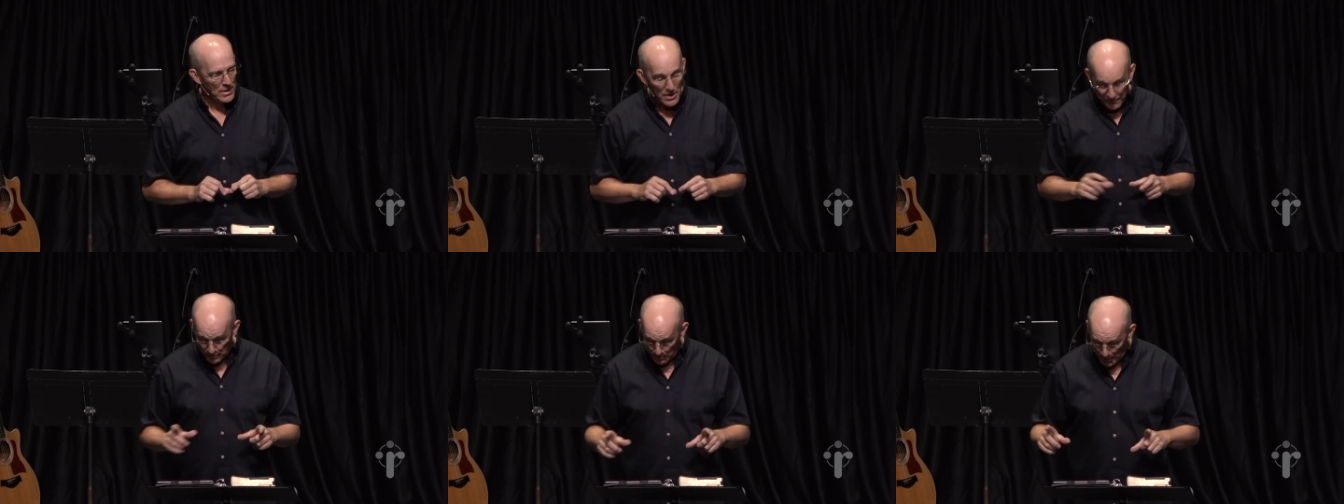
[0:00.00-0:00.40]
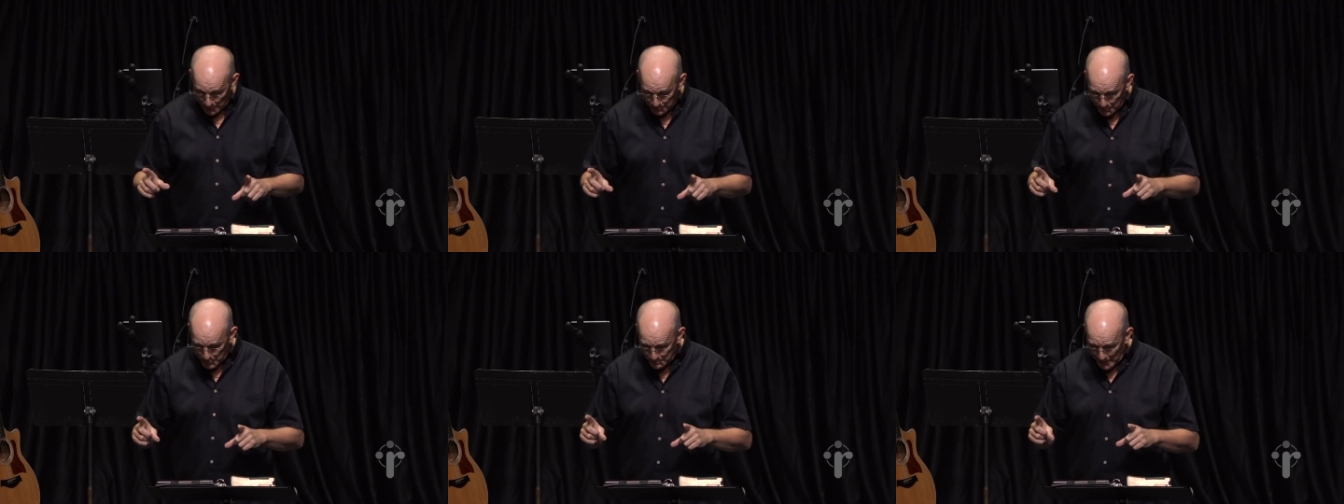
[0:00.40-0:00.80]
From our
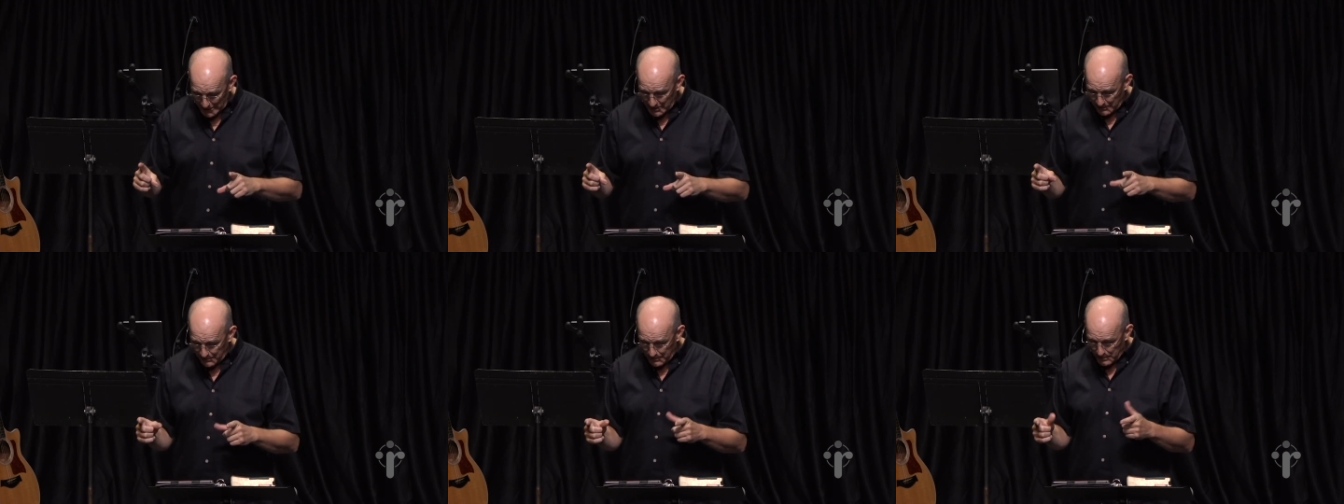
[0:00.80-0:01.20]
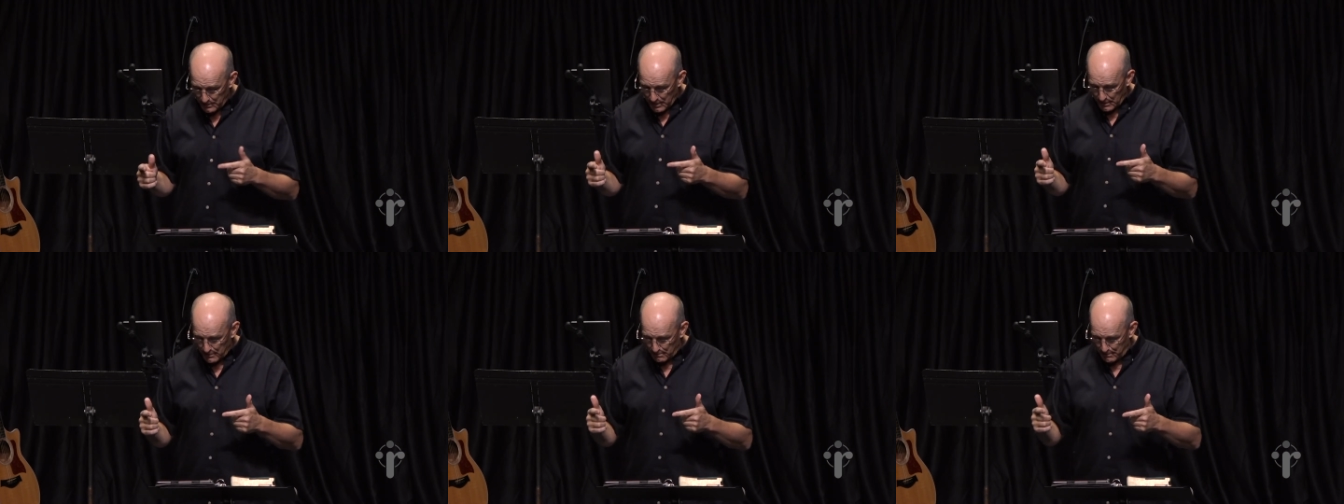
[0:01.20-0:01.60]
perspective,
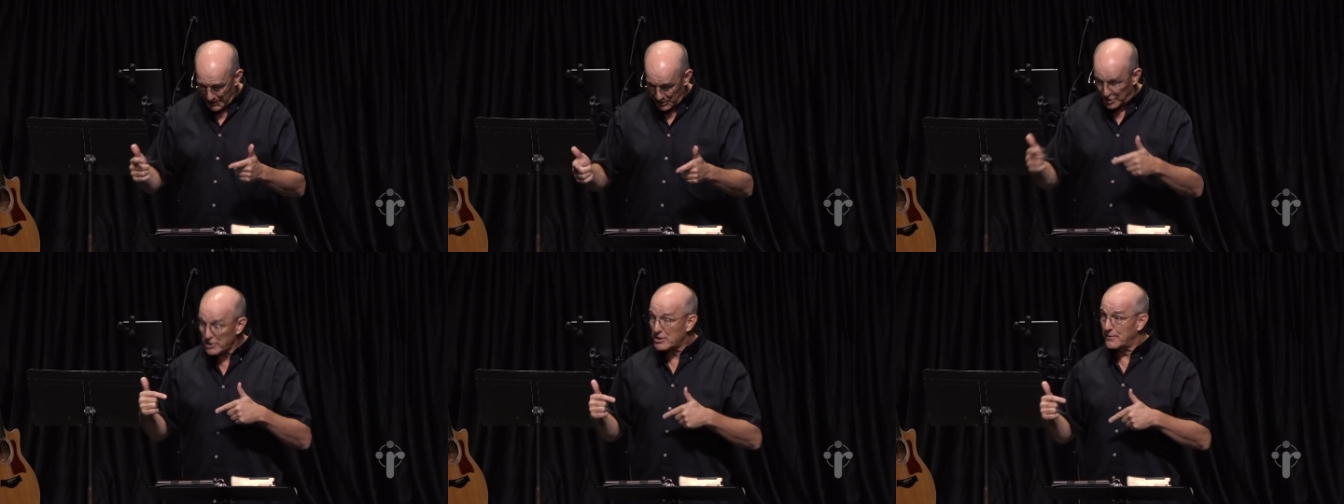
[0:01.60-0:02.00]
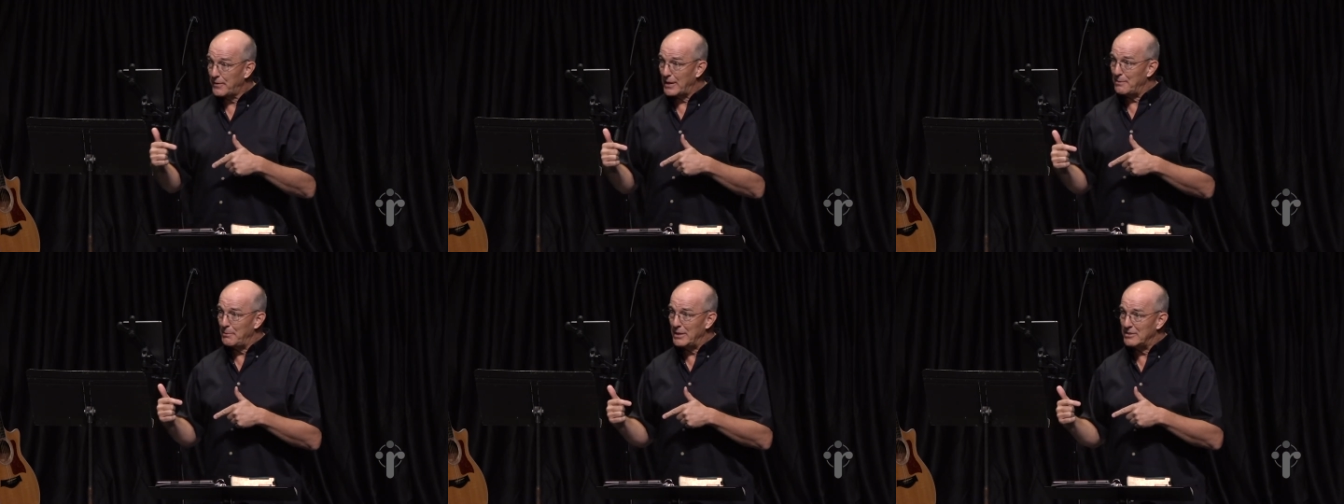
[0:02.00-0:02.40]
being
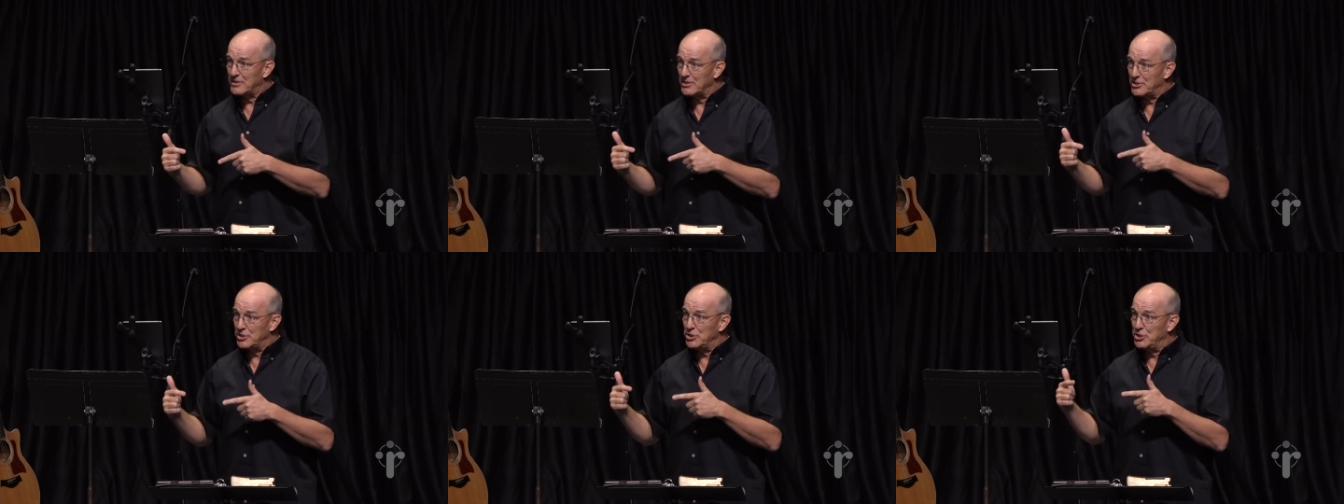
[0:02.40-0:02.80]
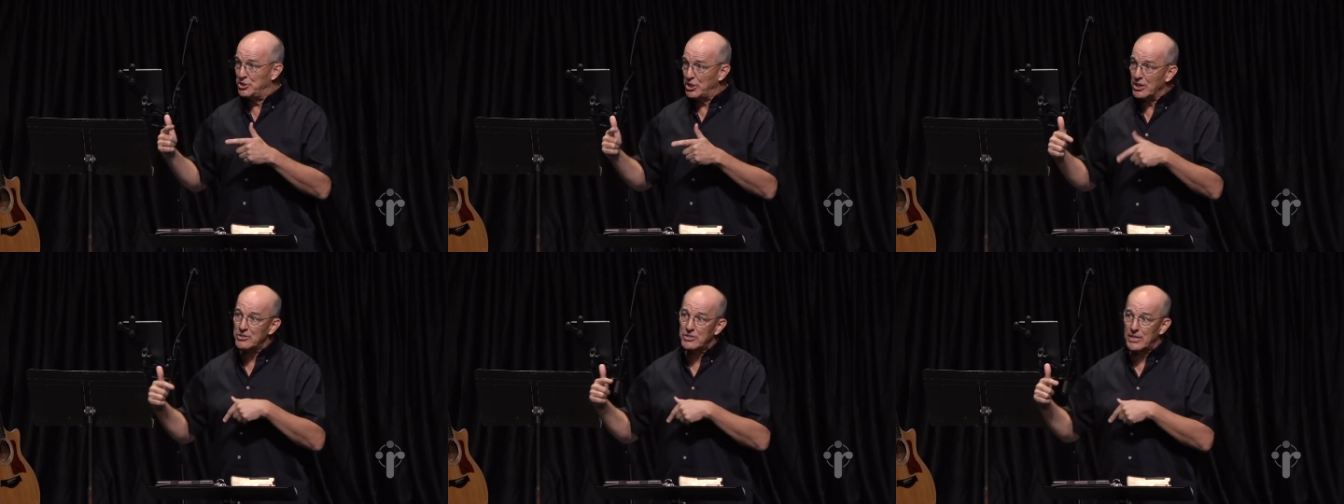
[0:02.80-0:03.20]
justified means it's
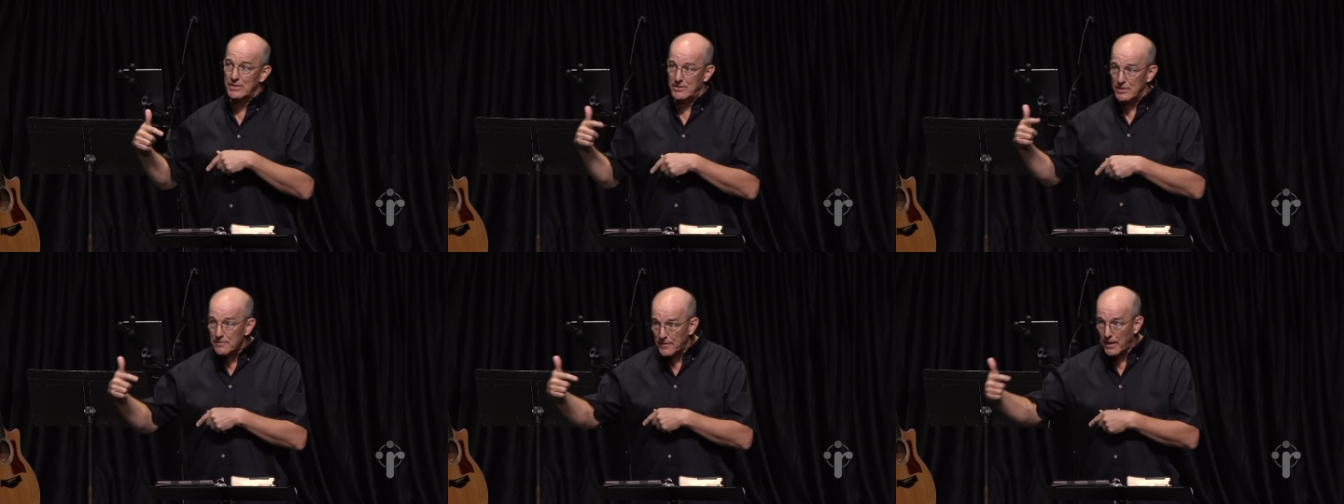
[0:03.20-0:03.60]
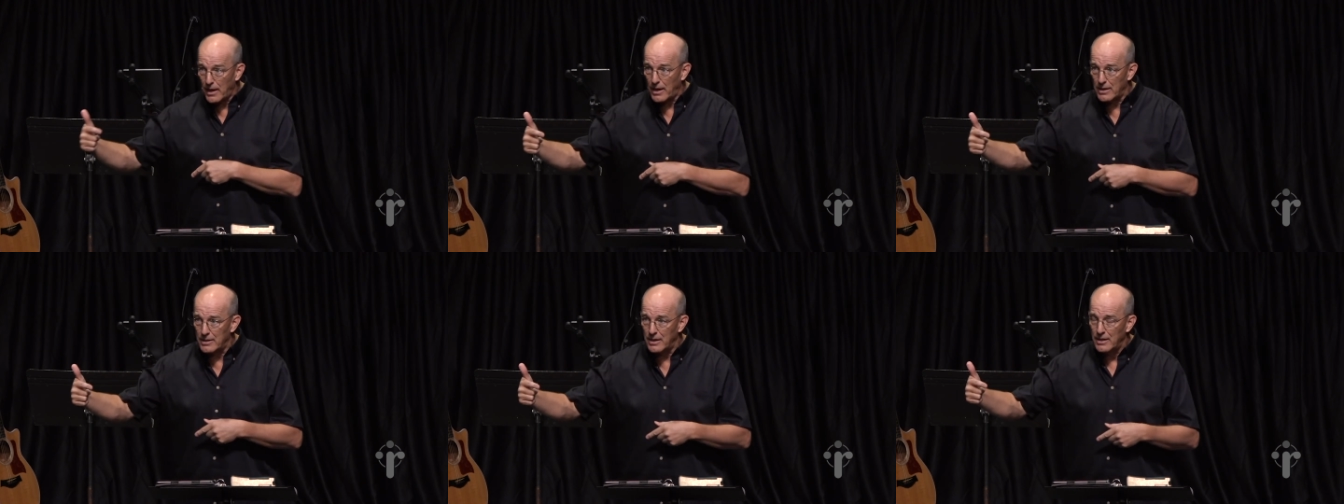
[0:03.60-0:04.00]
just as if
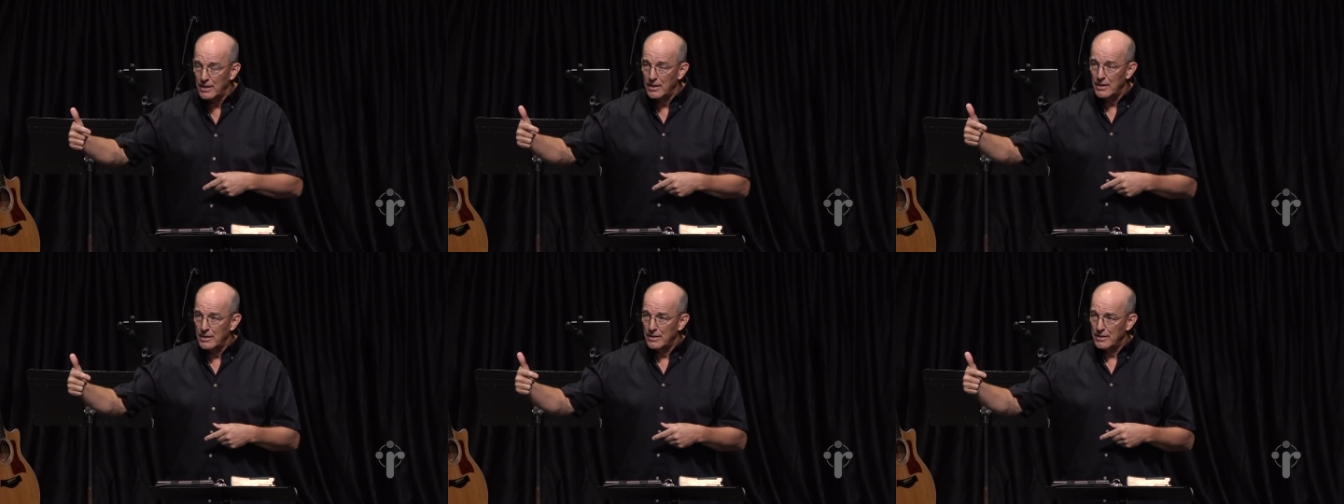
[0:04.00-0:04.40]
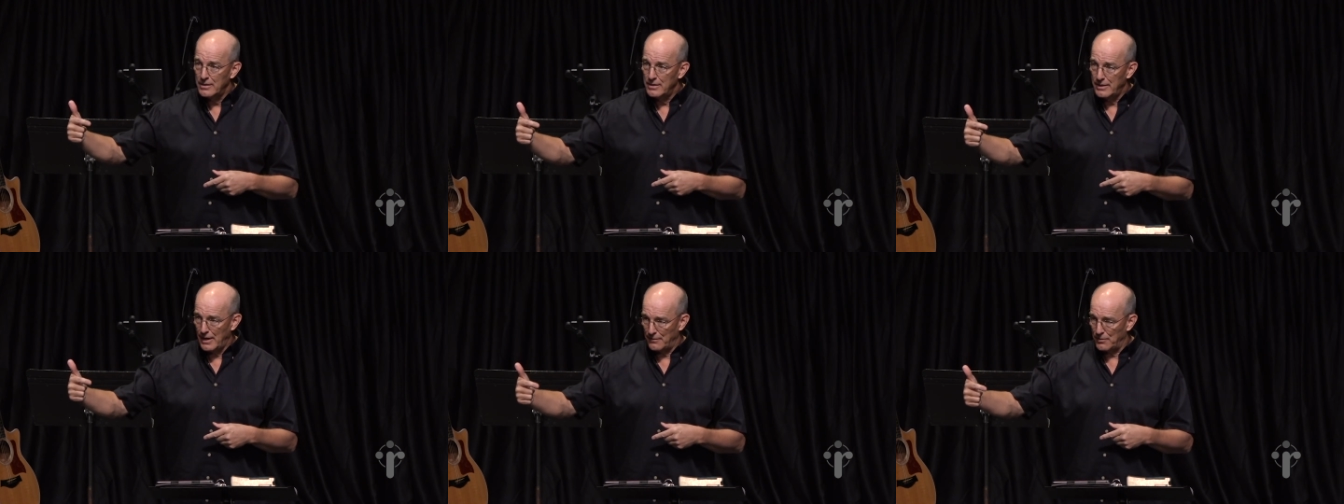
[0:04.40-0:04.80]
I'd
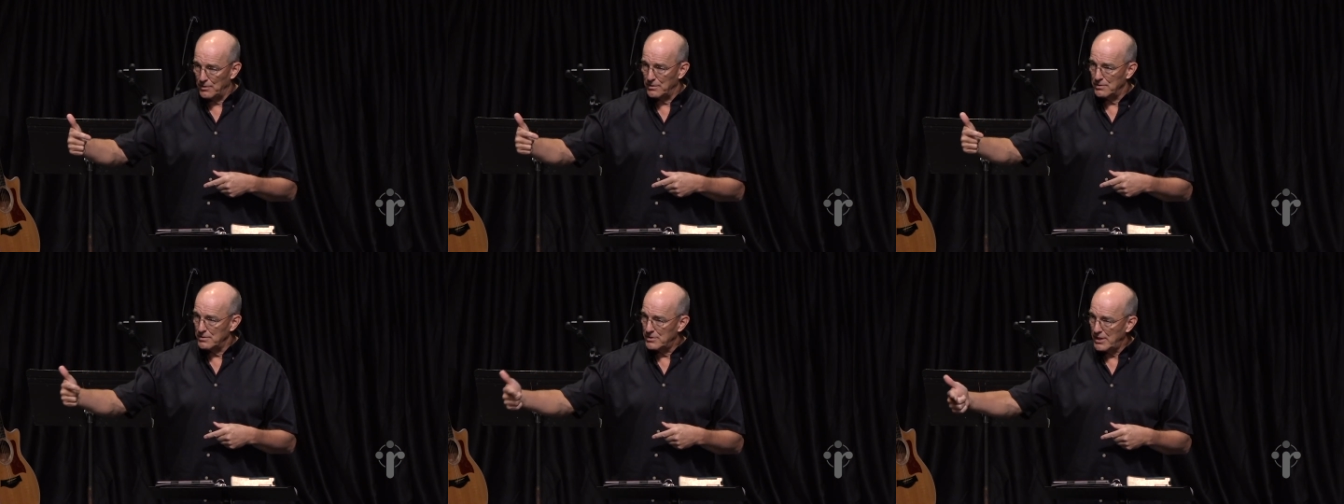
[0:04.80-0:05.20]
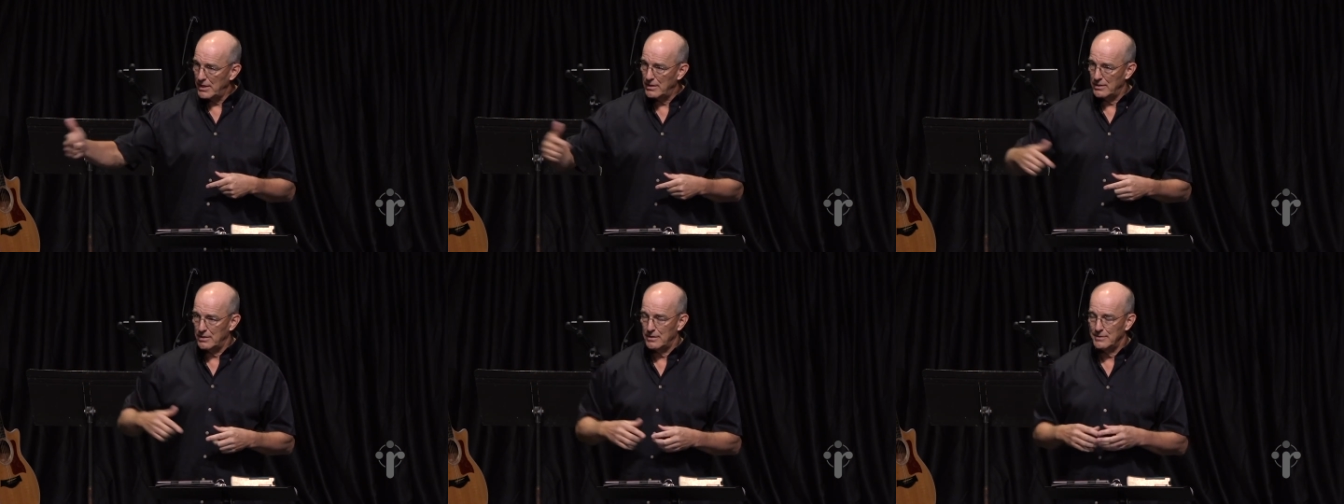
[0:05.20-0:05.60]
never
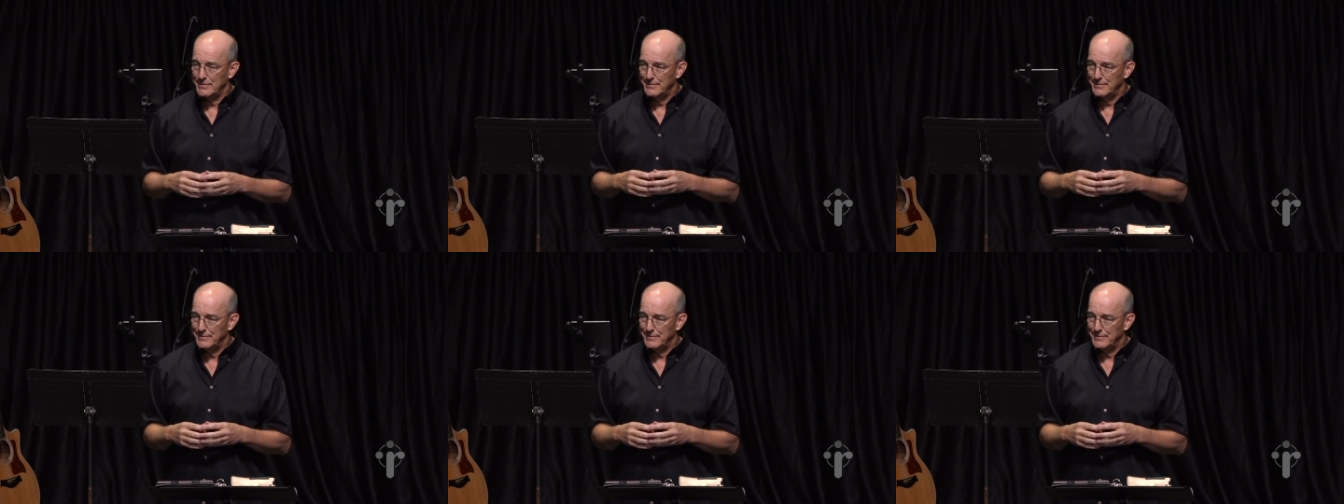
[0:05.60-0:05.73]
sinned.